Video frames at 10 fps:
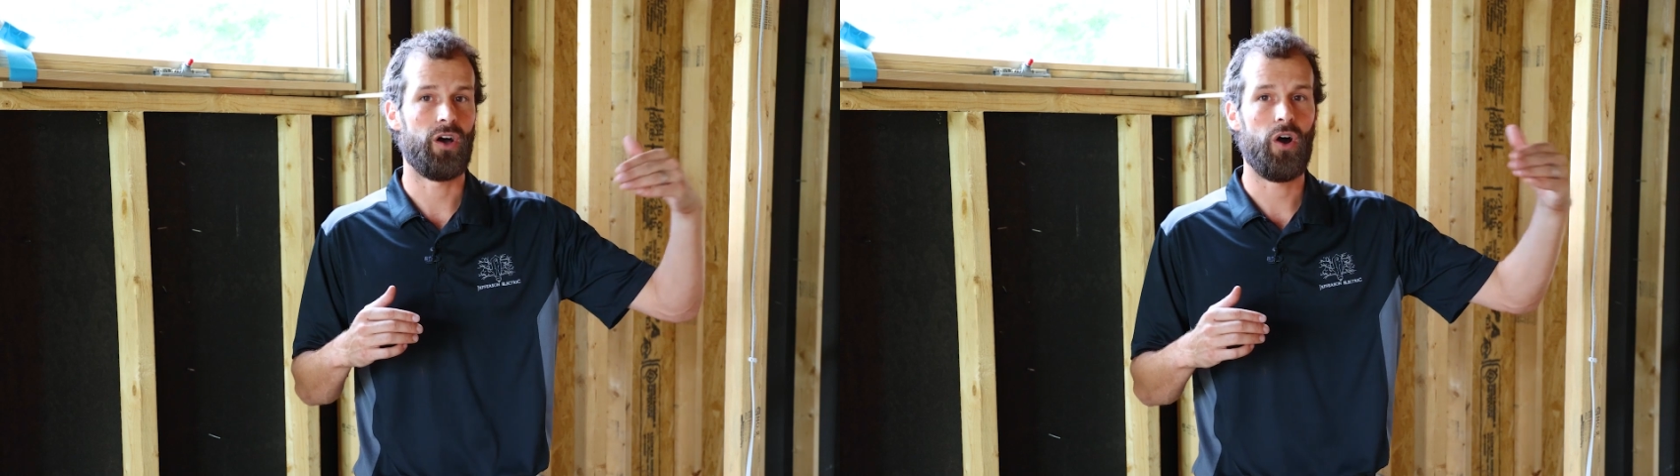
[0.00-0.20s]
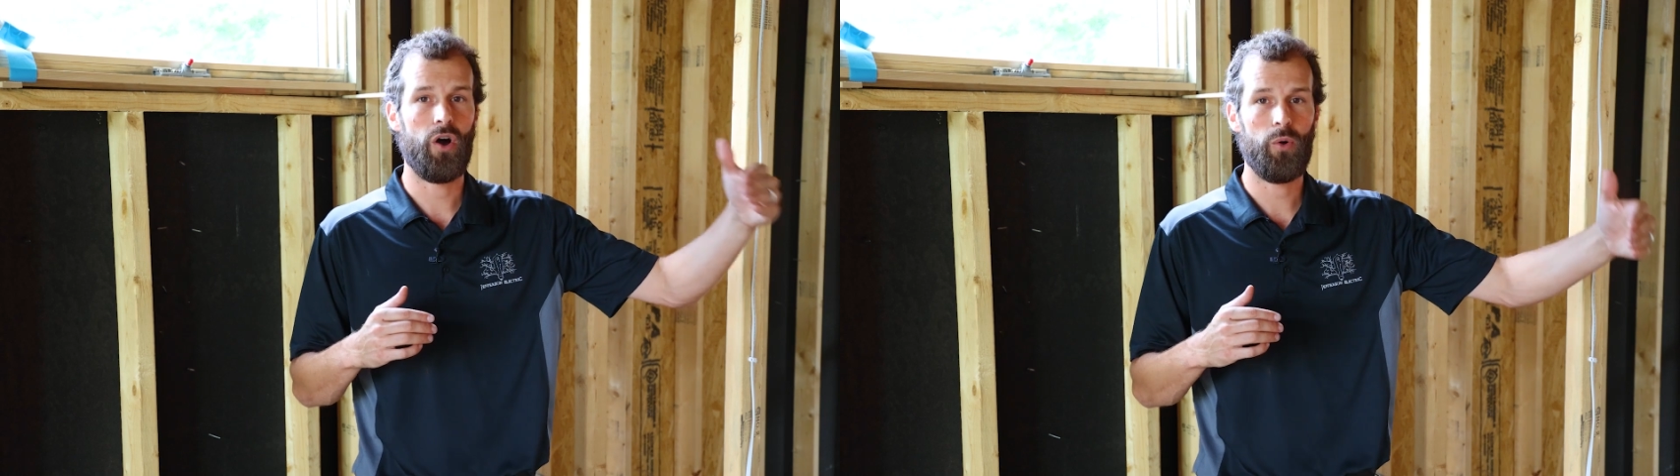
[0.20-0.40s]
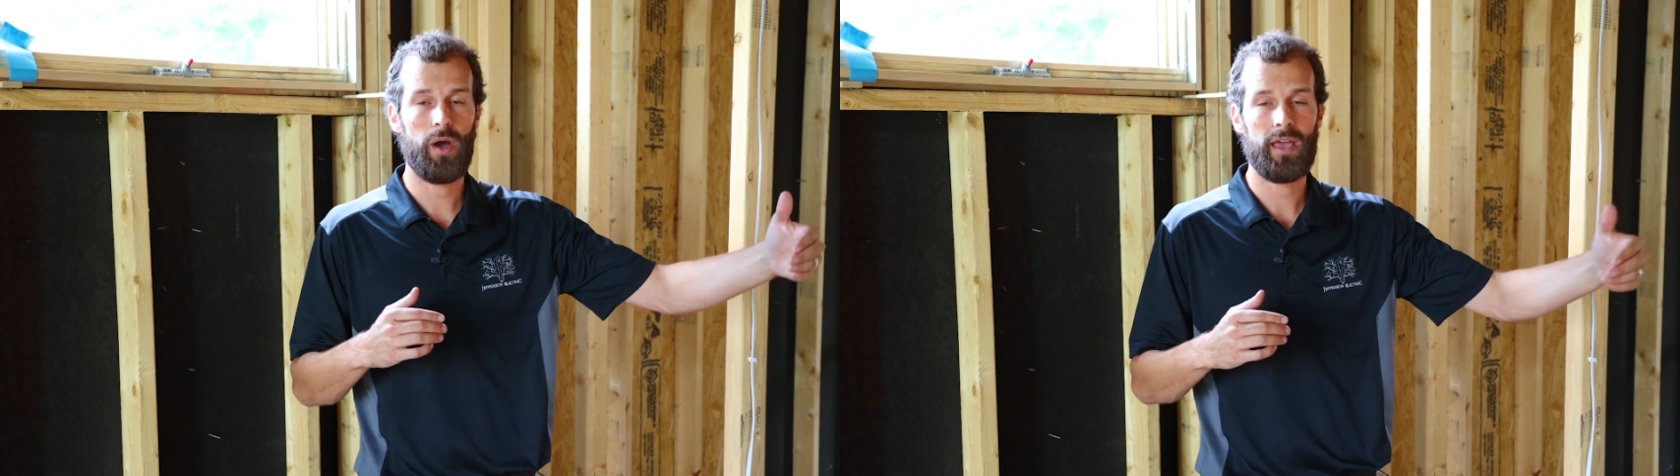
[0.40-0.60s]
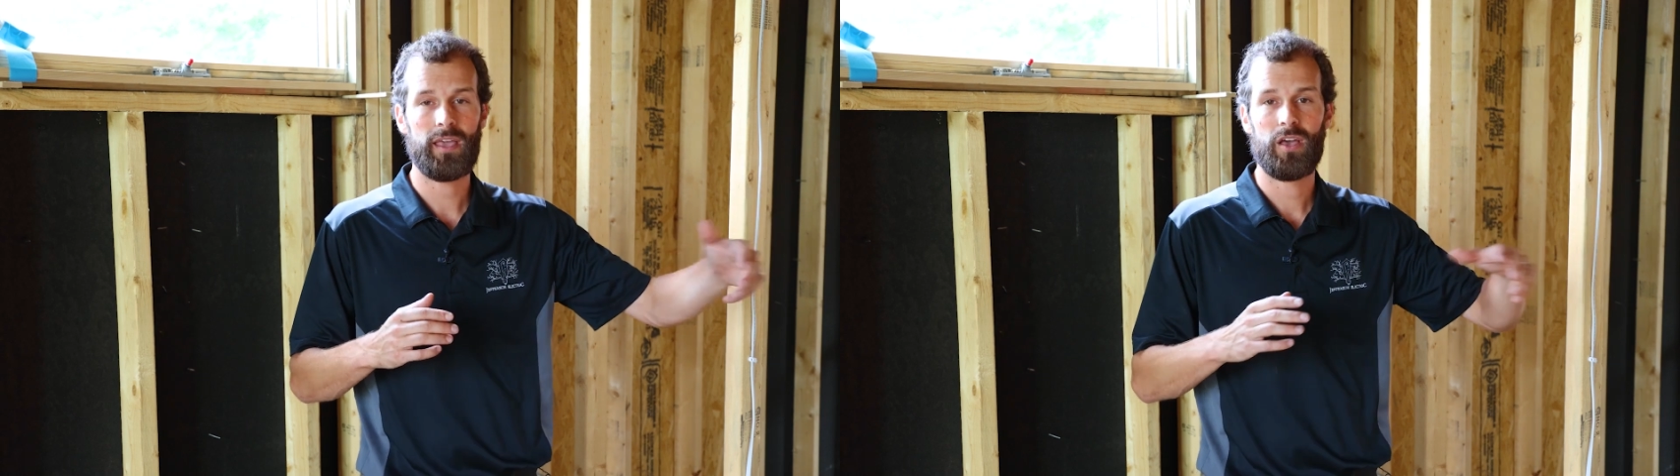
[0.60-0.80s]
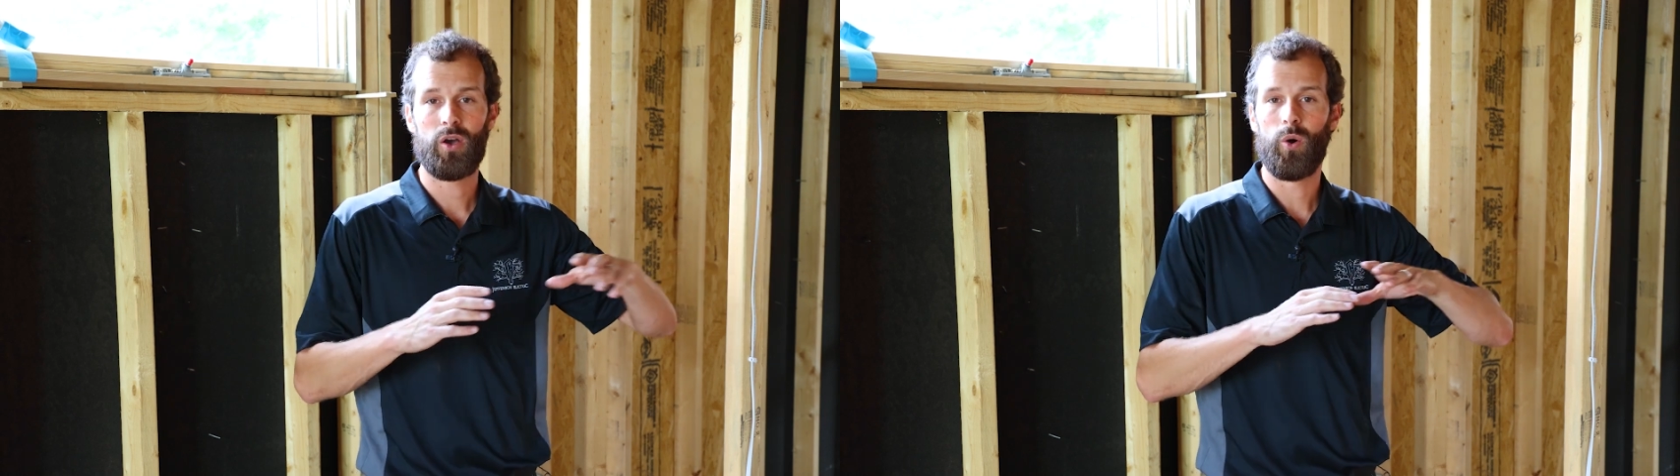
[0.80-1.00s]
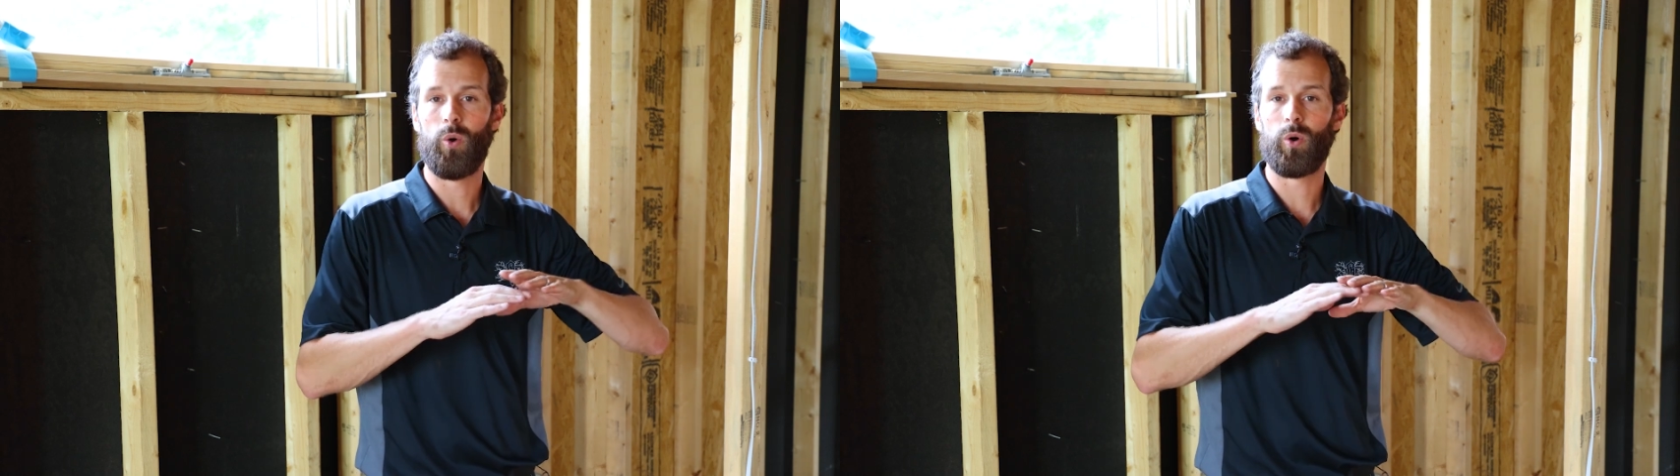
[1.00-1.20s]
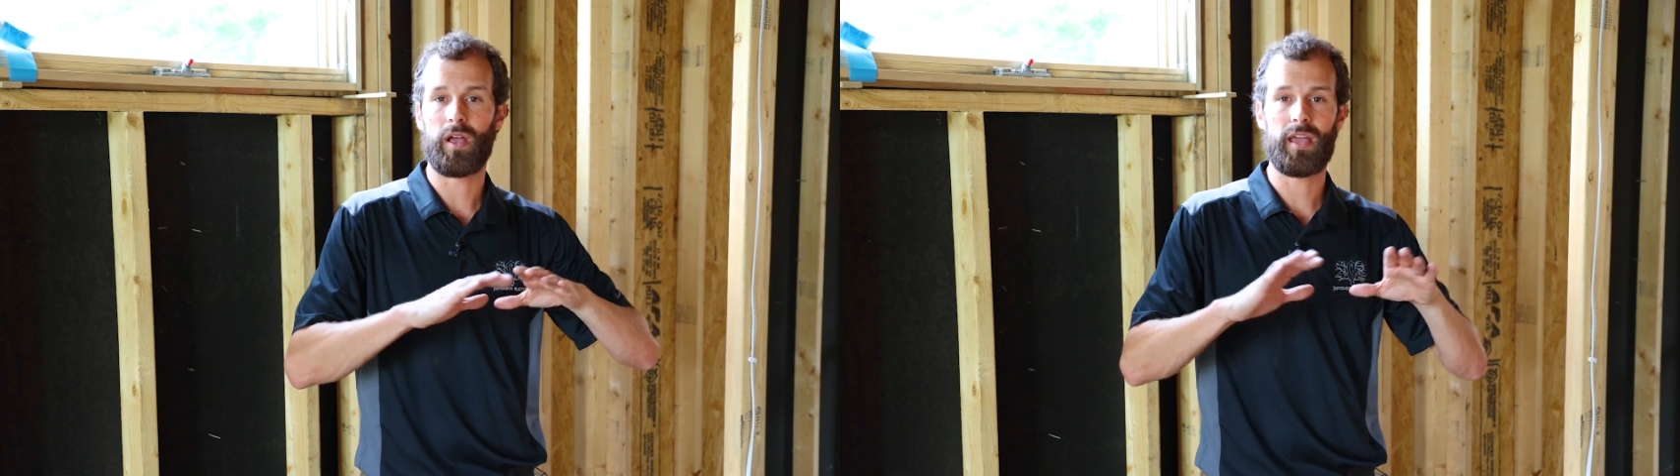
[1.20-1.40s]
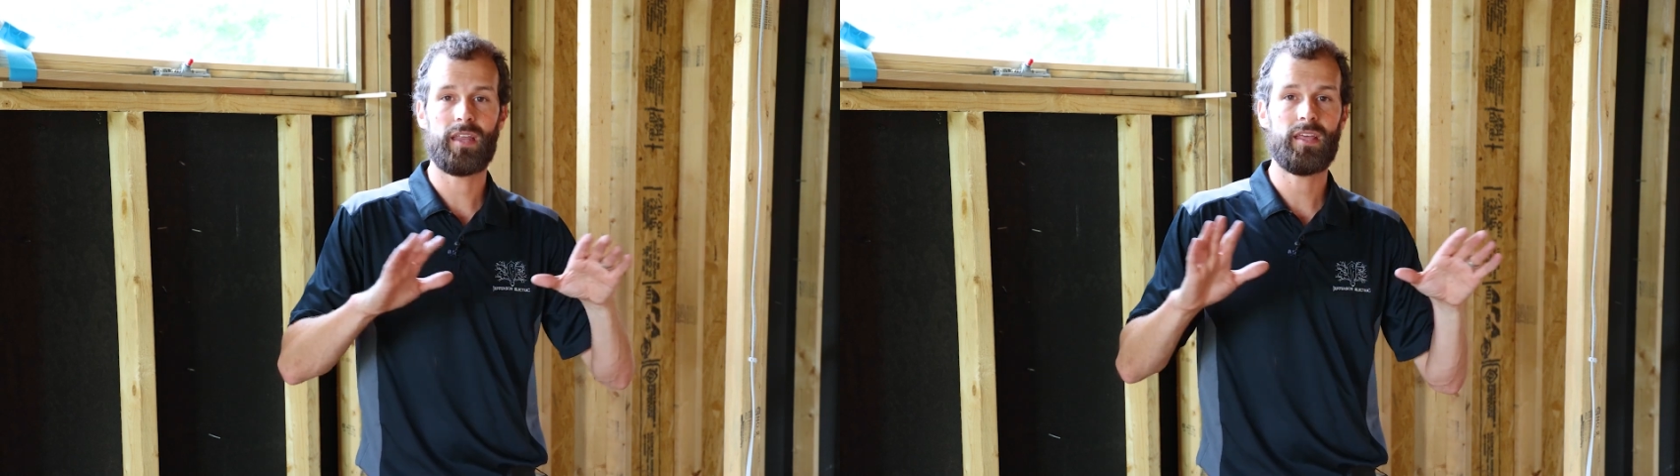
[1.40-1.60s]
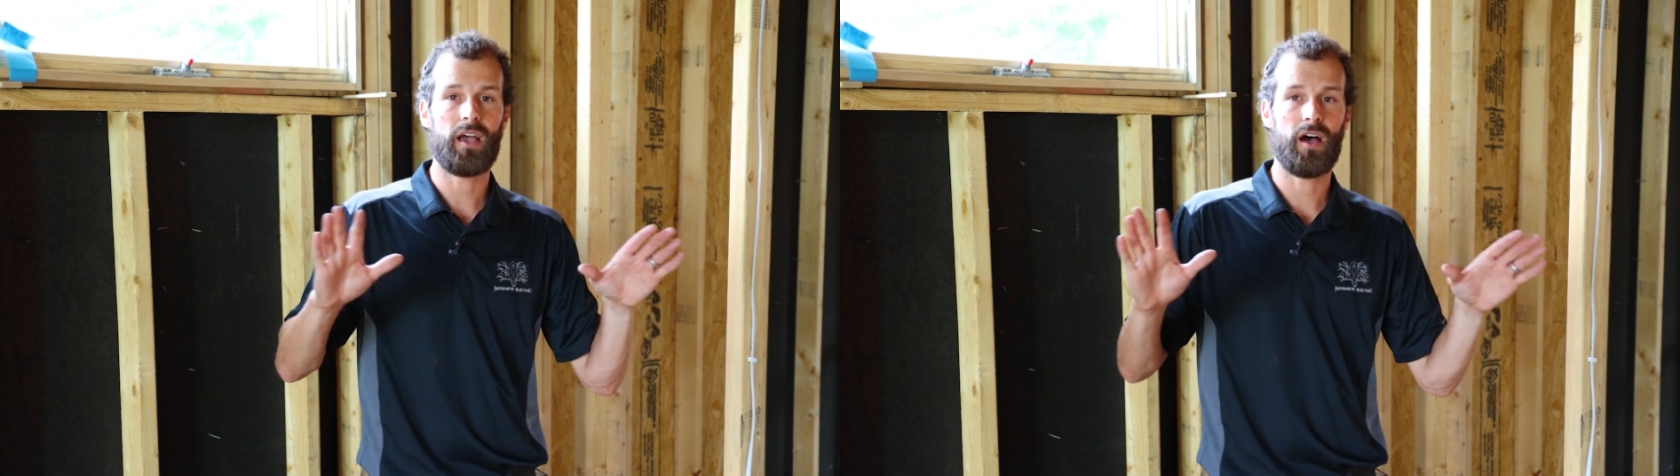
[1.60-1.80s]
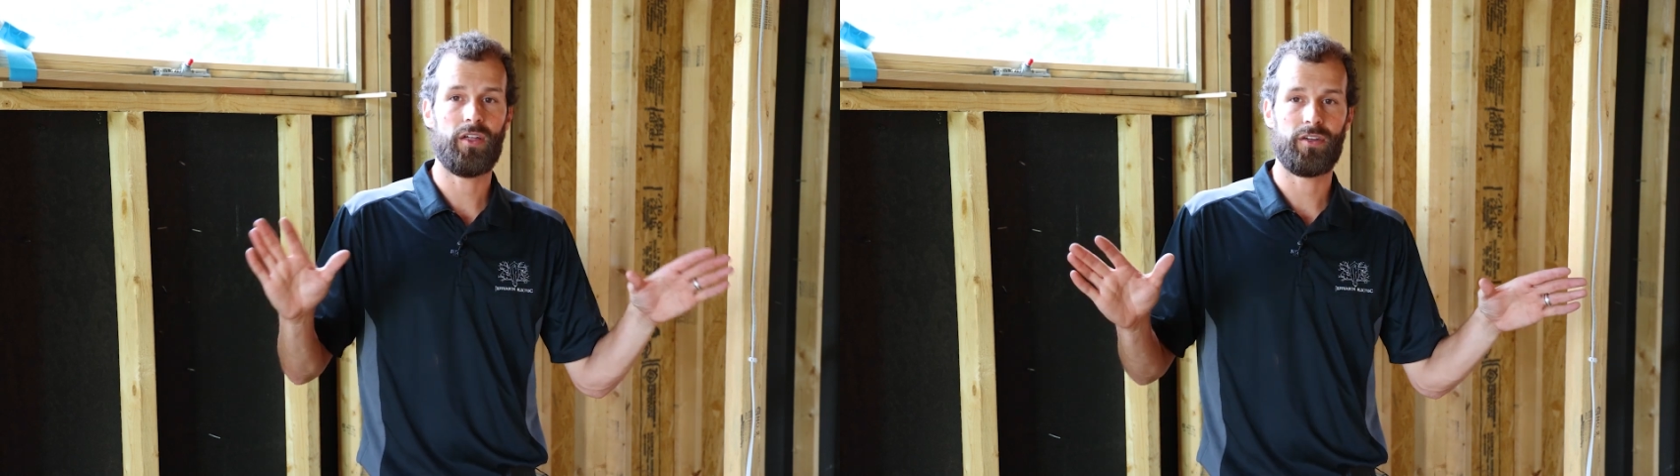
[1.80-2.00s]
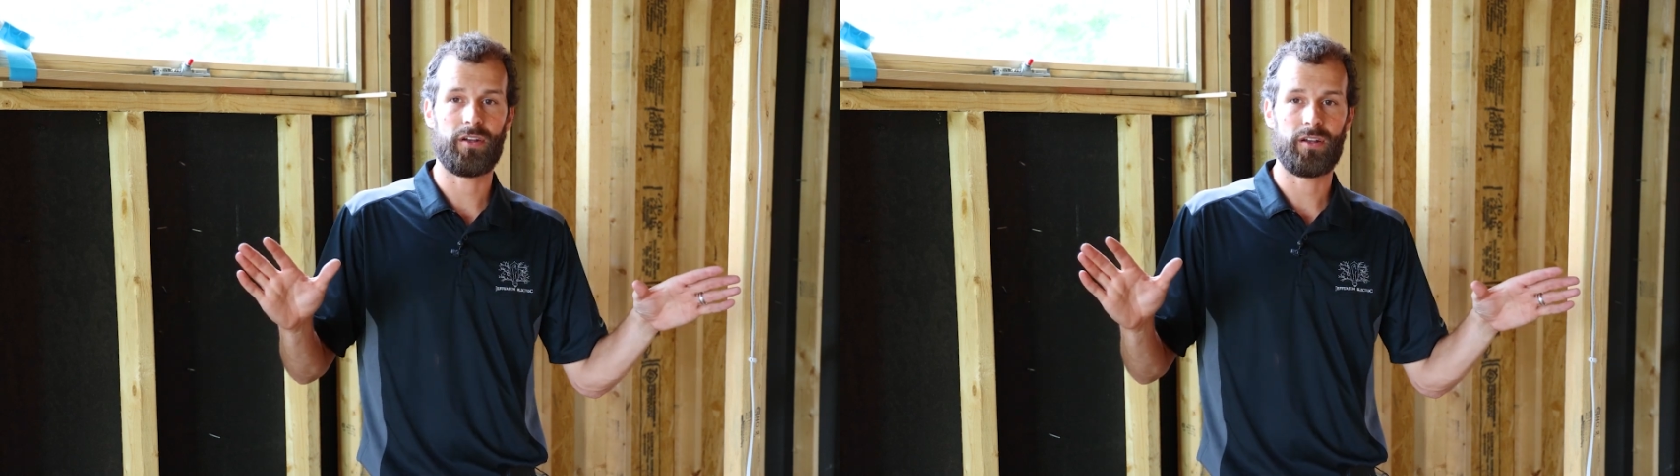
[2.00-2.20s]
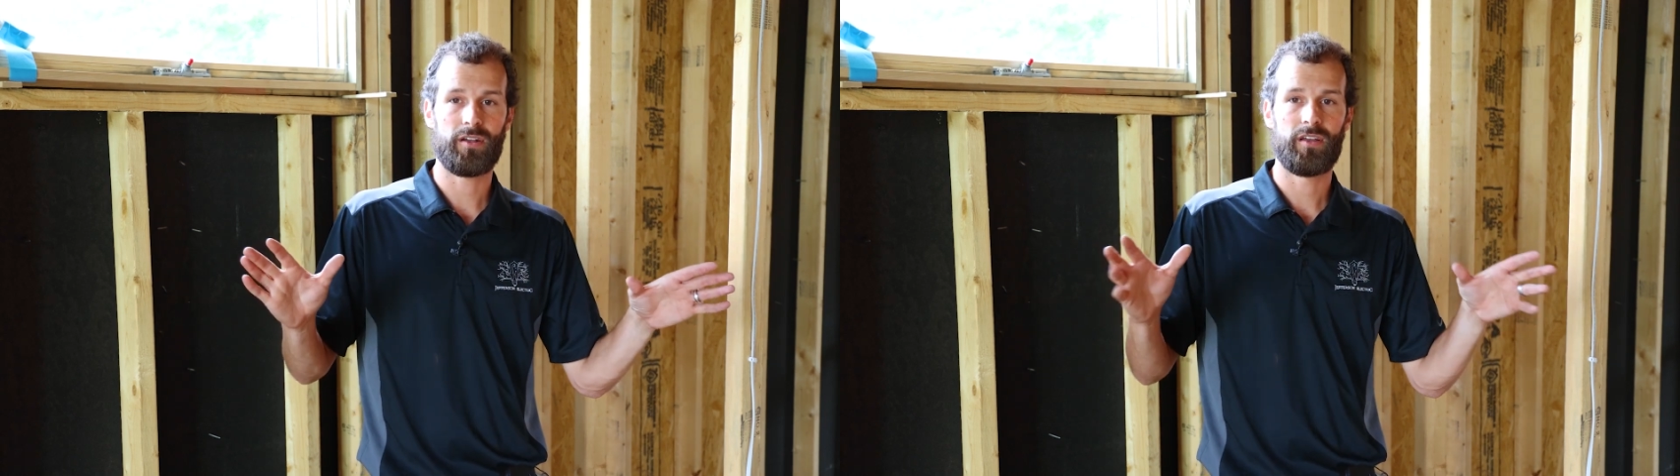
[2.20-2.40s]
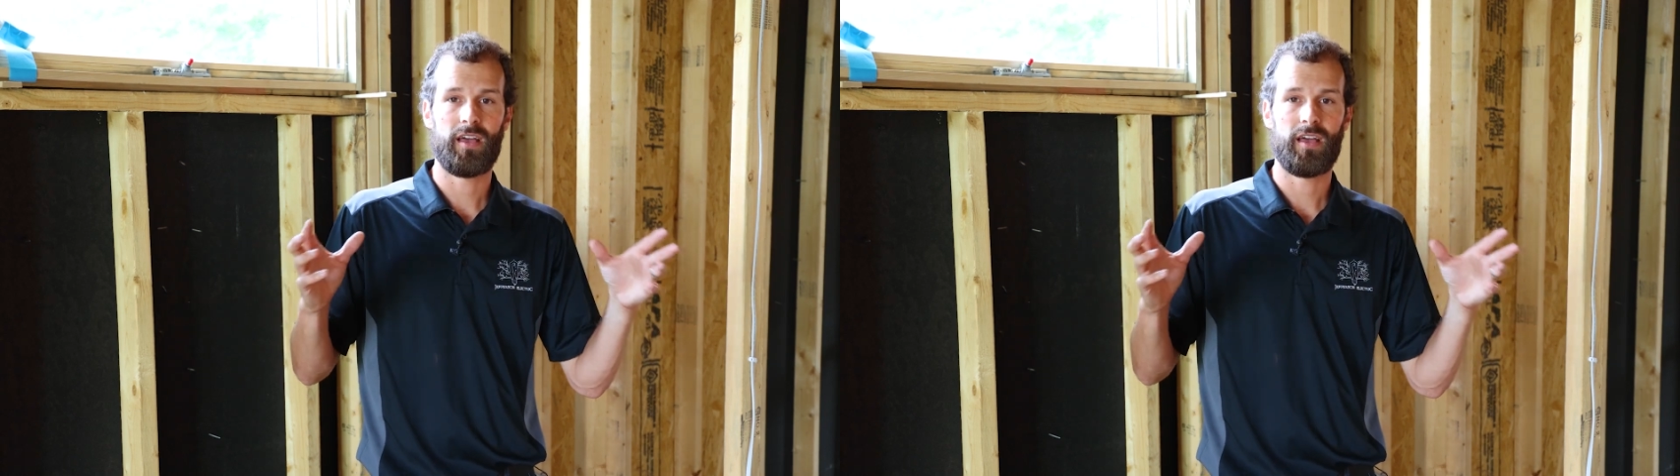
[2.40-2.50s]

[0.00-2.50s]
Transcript: the hallway, or any other